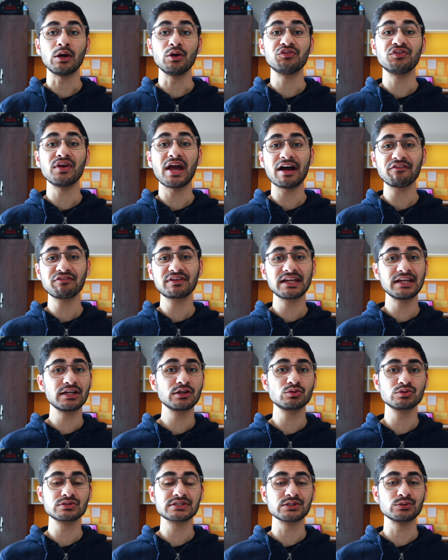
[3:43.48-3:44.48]
Now, if you have
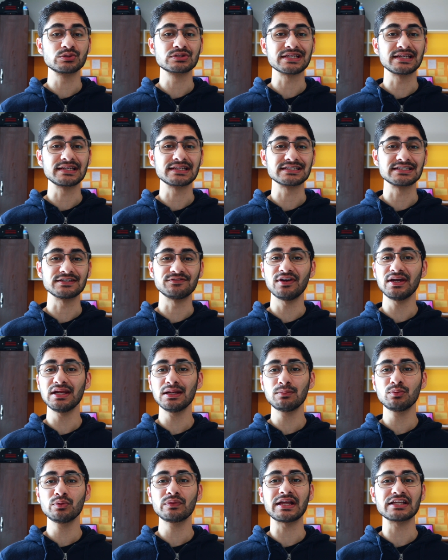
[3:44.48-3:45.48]
clinical skill centers
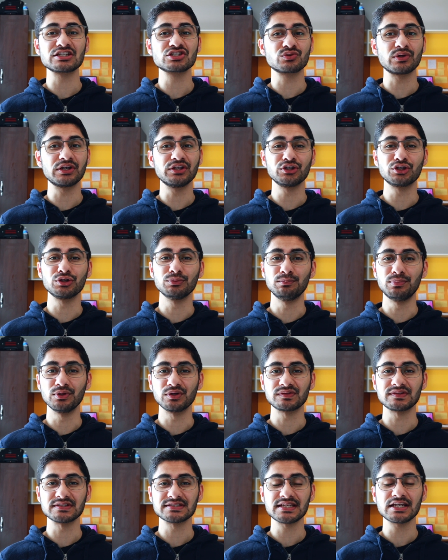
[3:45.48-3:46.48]
available, that's great. You can
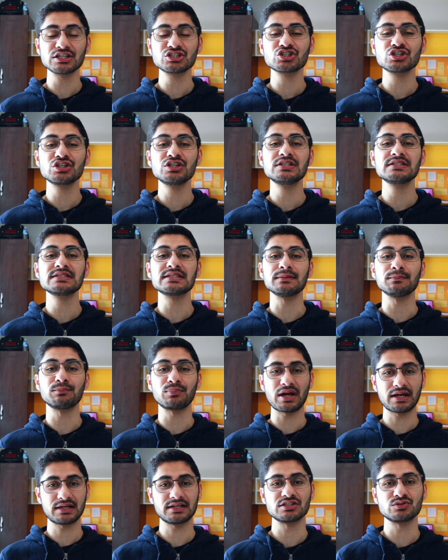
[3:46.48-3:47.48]
book the sessions and
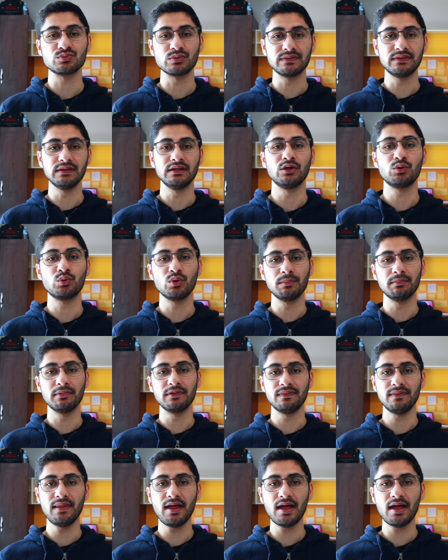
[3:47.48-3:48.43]
practice with the equipment